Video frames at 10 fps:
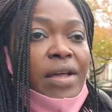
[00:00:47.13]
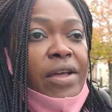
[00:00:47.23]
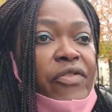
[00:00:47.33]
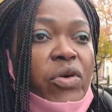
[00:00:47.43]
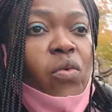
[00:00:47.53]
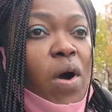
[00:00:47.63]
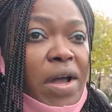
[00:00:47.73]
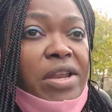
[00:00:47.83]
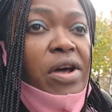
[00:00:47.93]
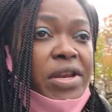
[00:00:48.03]
If you're
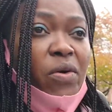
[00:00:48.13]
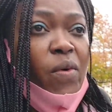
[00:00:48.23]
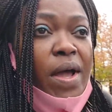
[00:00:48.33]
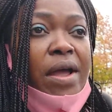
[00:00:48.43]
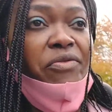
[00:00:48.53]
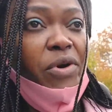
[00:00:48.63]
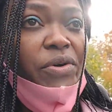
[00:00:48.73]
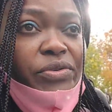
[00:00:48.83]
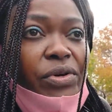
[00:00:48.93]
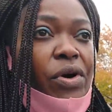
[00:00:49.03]
walking on a
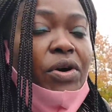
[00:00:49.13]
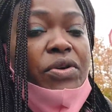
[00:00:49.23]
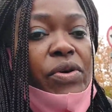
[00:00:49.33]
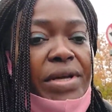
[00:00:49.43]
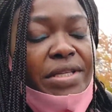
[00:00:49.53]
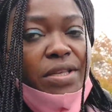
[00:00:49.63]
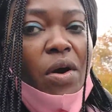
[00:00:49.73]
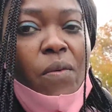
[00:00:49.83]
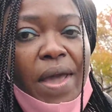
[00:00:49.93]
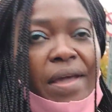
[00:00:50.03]
road or you're going
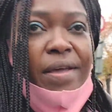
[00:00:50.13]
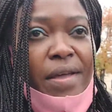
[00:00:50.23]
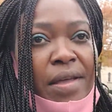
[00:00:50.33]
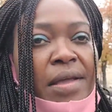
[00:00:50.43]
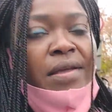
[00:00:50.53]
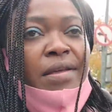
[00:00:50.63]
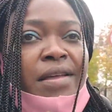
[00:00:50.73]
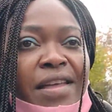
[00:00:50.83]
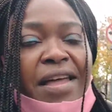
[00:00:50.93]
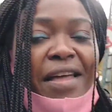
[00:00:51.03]
somewhere,
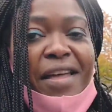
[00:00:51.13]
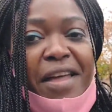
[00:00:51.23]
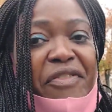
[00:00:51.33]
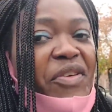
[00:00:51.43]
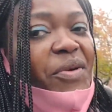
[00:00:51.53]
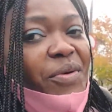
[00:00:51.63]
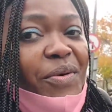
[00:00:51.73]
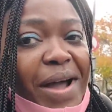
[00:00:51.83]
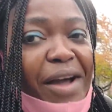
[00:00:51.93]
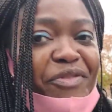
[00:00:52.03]
if you
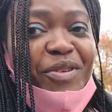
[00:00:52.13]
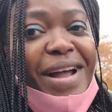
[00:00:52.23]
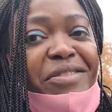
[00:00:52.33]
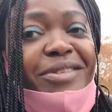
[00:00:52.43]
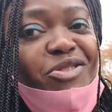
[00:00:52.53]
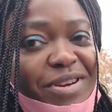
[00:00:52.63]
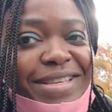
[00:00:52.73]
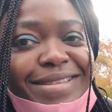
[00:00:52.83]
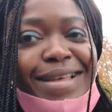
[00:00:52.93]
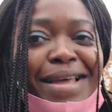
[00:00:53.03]
have to count
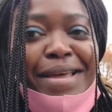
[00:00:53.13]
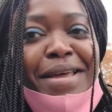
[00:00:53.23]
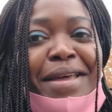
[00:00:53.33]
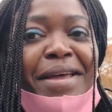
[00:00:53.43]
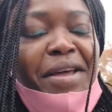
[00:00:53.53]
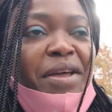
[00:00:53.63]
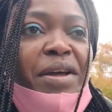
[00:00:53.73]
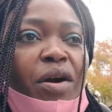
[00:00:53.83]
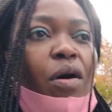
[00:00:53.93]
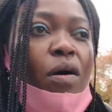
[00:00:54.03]
trees
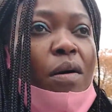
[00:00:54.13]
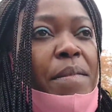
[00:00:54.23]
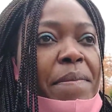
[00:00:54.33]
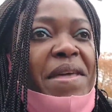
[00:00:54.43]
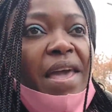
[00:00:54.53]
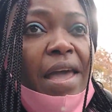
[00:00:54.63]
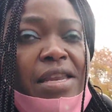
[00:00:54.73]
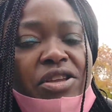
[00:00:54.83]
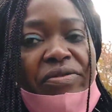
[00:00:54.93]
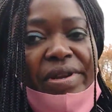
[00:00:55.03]
or maybe
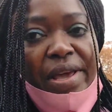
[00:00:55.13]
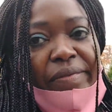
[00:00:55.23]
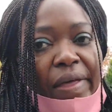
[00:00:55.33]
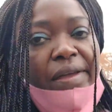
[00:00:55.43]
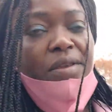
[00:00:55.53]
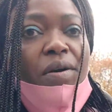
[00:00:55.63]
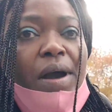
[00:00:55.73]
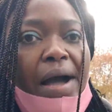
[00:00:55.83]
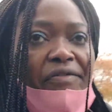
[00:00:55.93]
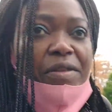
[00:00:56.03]
any unique thing you
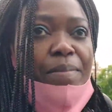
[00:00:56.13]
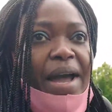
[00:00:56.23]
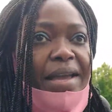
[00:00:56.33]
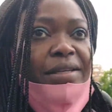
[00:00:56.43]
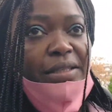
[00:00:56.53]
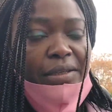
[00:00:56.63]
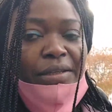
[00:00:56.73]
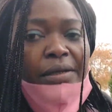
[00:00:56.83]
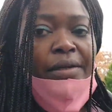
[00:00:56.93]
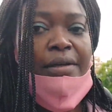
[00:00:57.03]
have in mind,
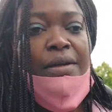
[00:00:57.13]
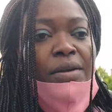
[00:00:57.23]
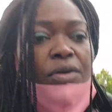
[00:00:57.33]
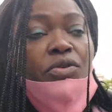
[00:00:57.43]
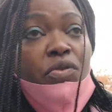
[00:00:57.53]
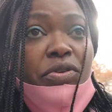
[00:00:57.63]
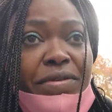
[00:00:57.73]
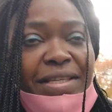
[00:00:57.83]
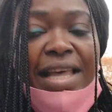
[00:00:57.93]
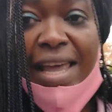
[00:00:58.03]
you
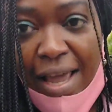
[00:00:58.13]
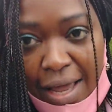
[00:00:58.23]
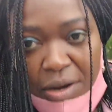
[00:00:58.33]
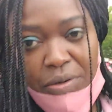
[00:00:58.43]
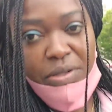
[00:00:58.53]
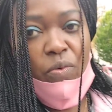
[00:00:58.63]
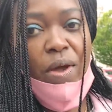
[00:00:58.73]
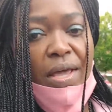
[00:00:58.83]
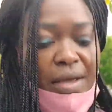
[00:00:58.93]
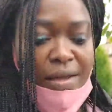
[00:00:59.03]
see along the way,